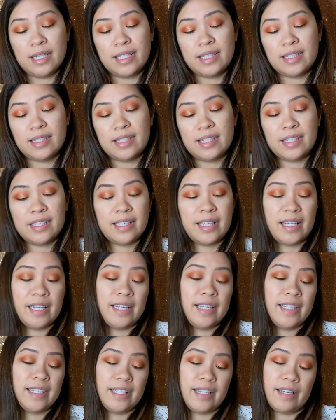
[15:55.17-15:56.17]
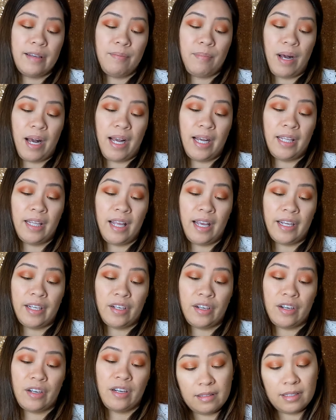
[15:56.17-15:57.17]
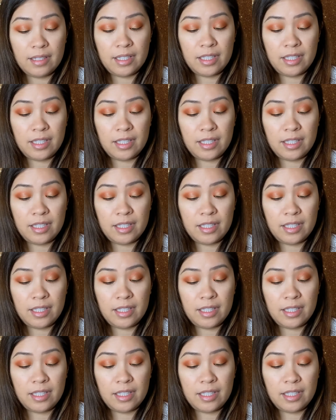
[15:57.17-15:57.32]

It's the skinny tip eyeliner.